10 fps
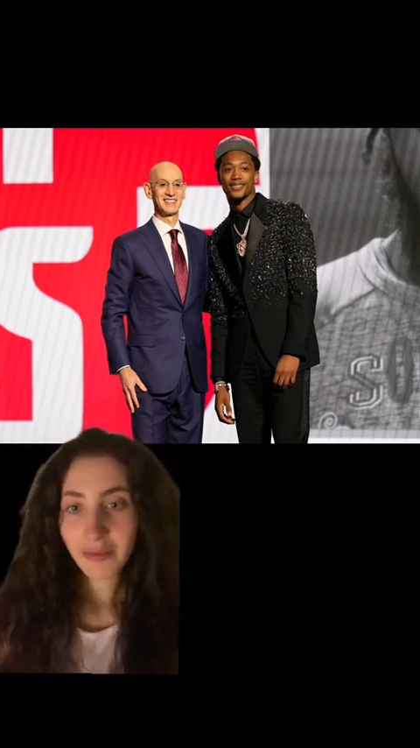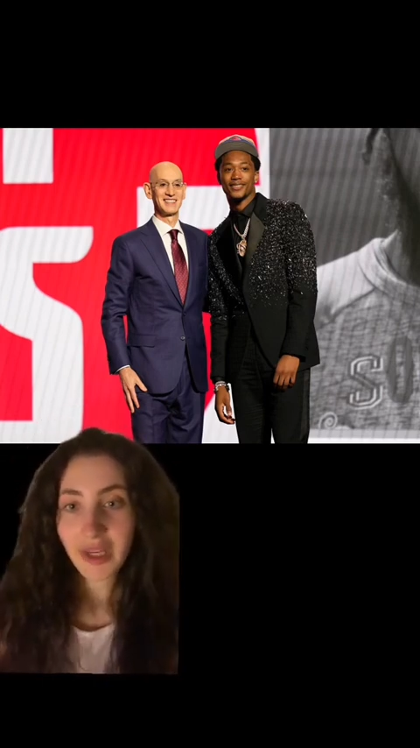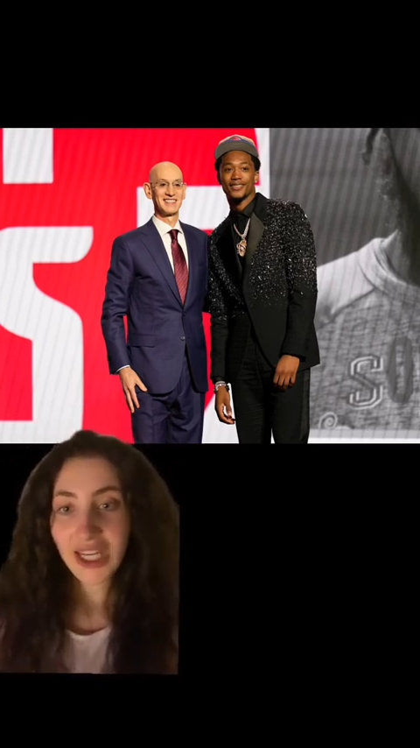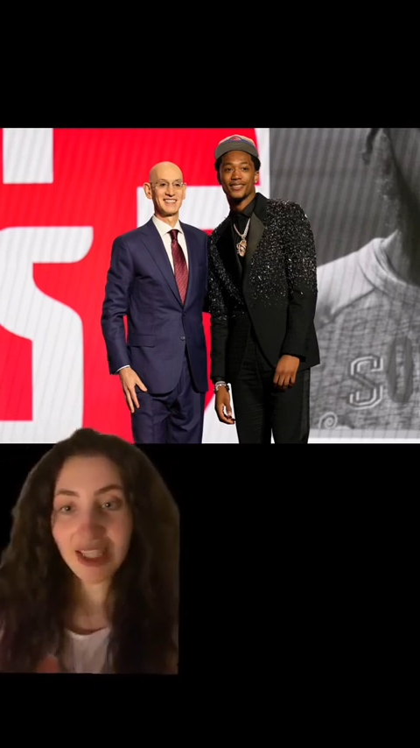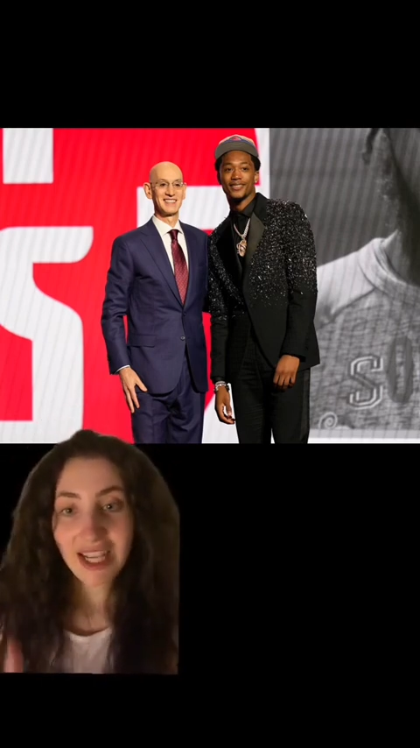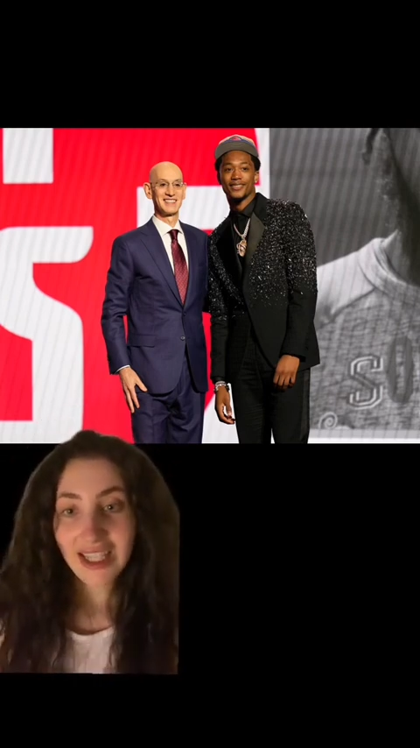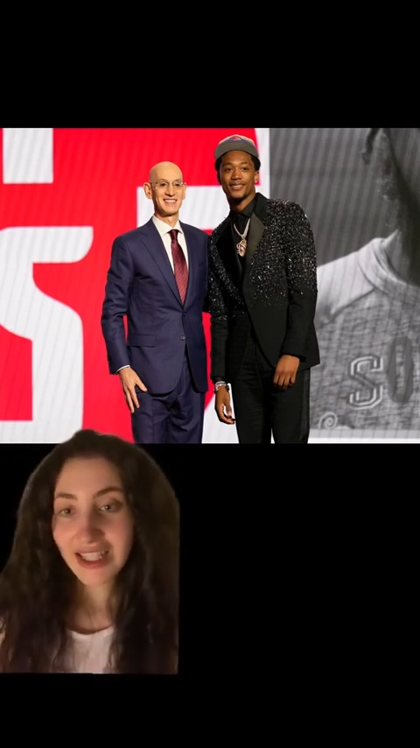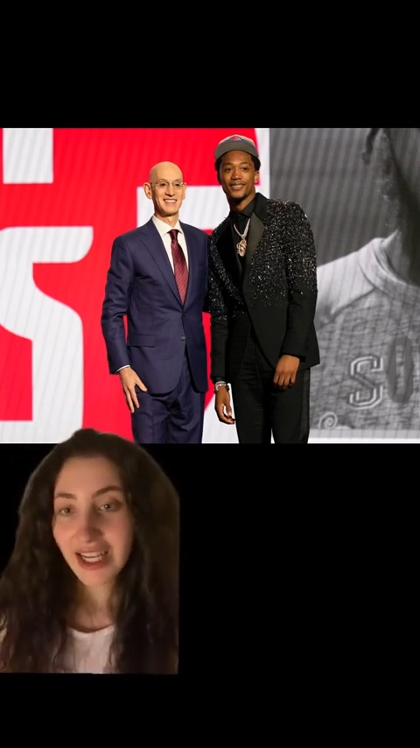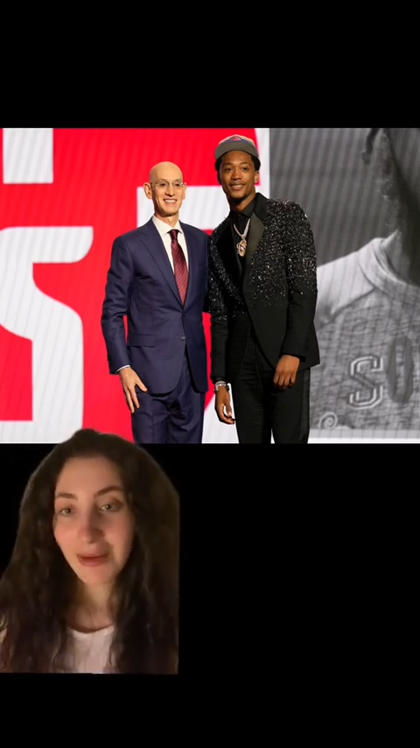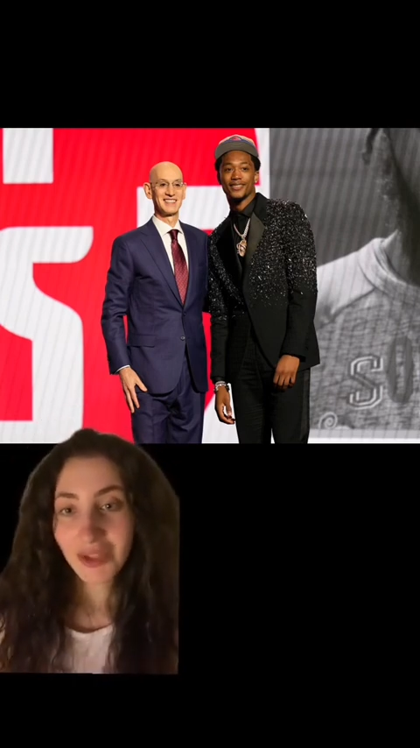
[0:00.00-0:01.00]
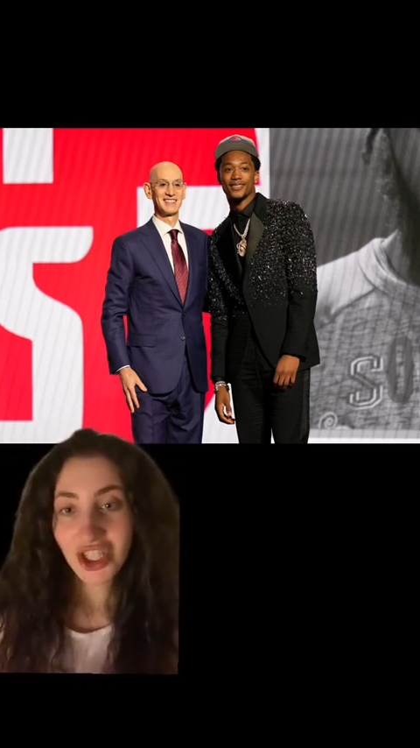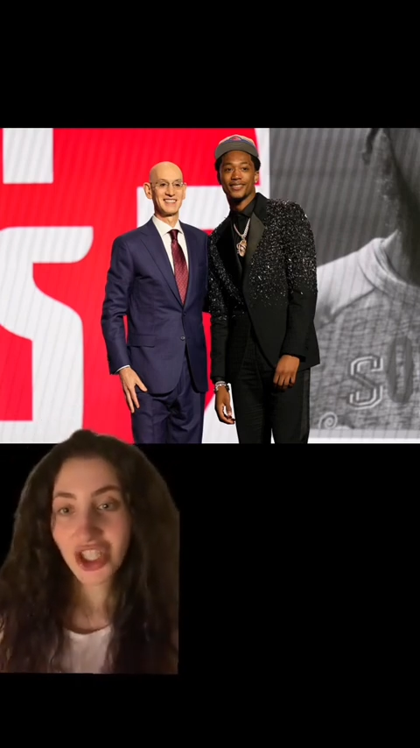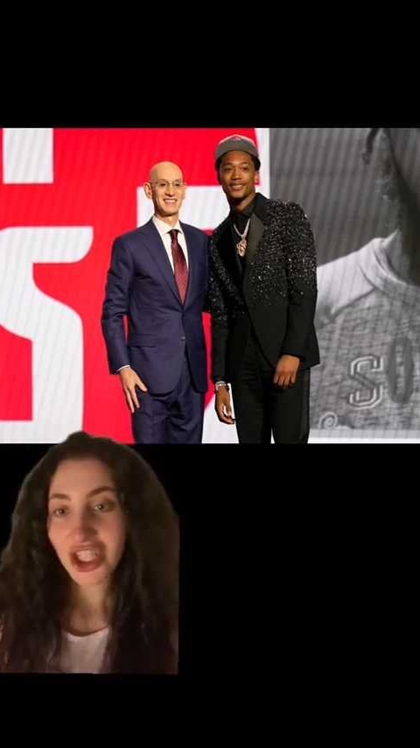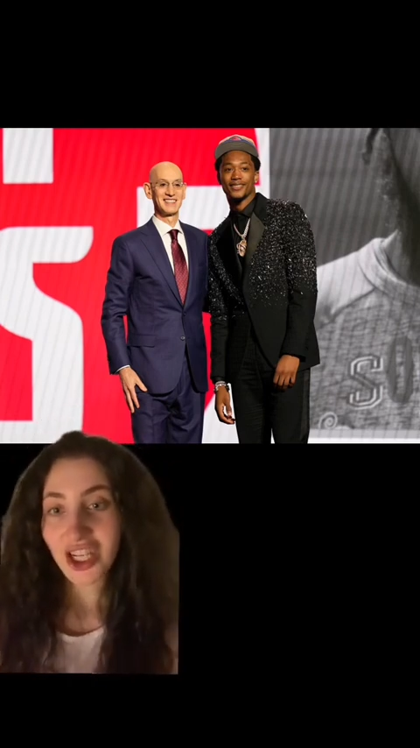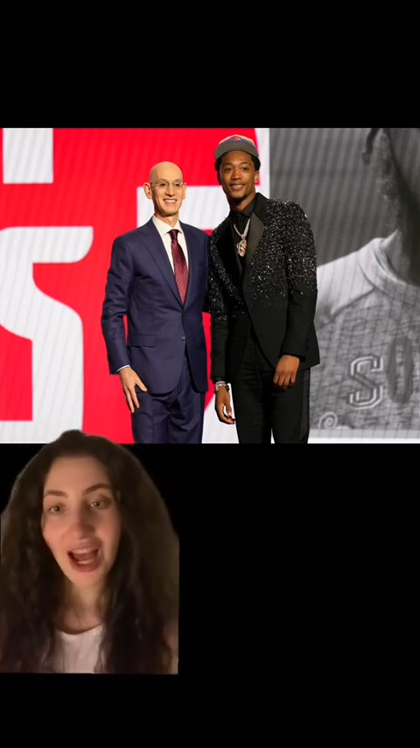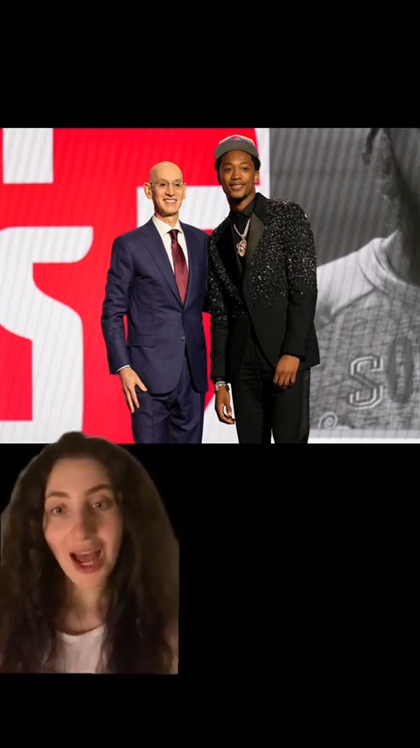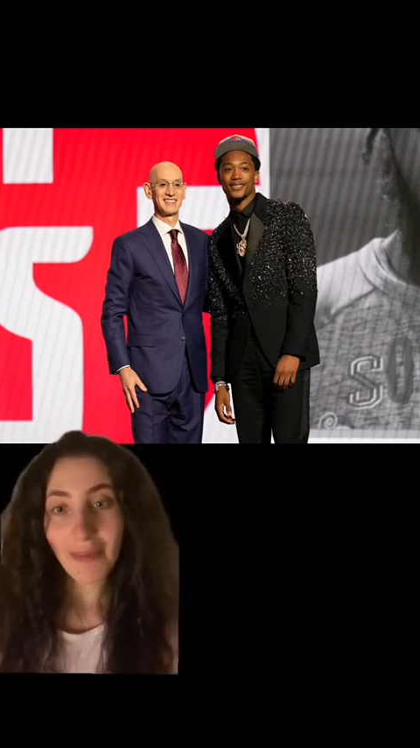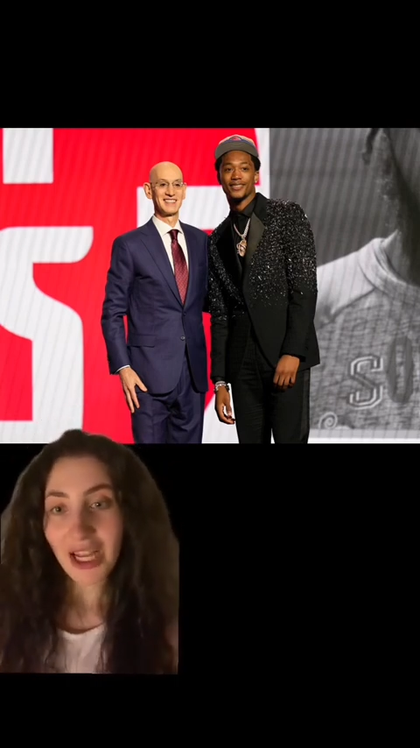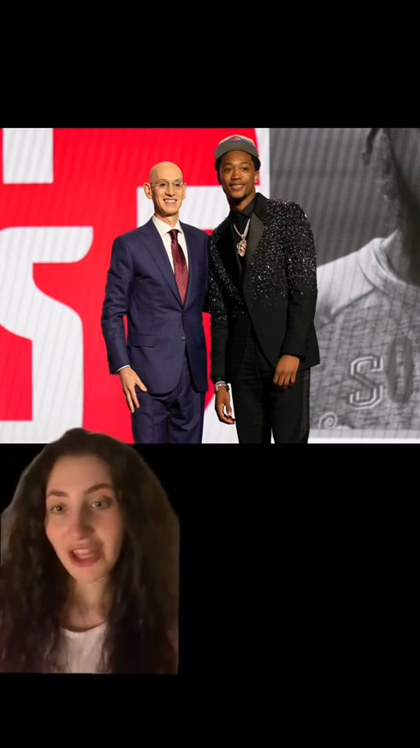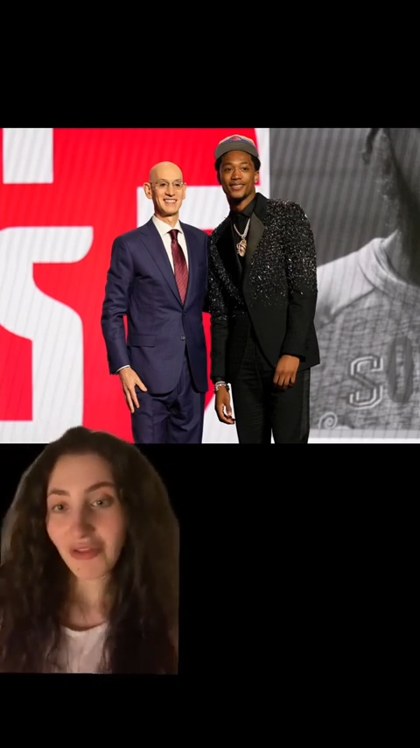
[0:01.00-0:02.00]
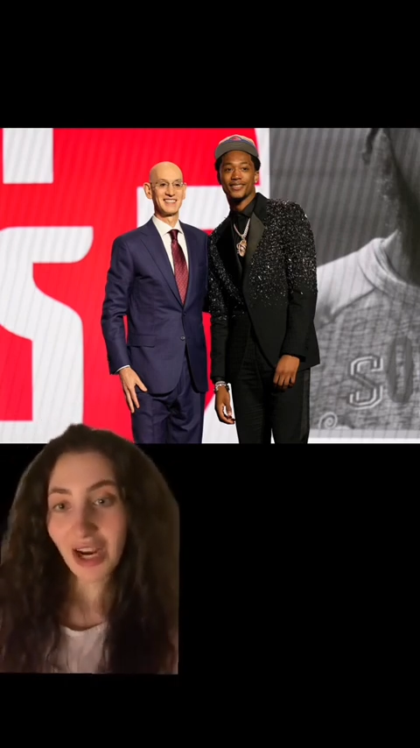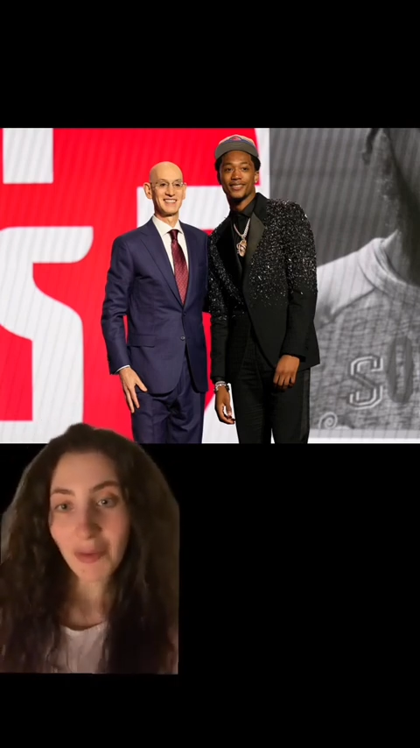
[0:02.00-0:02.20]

because they seemed to just not make the right